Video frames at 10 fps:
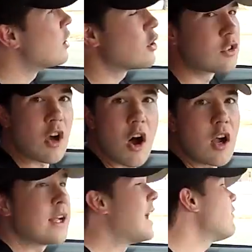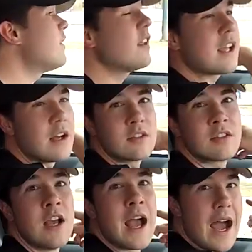your dog, and everything
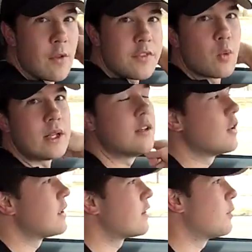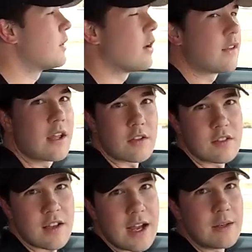else out the window that's open on the other
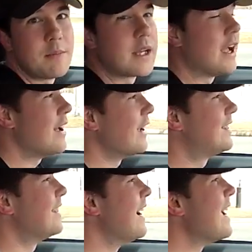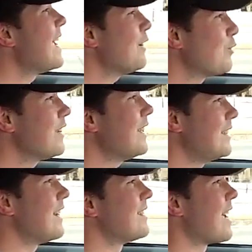side, because it really
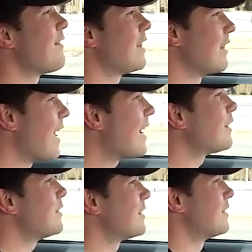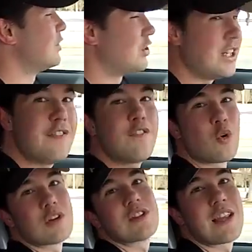does have a lot of
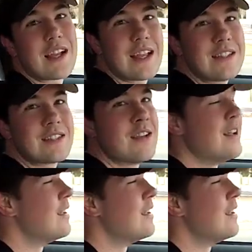G-force that gets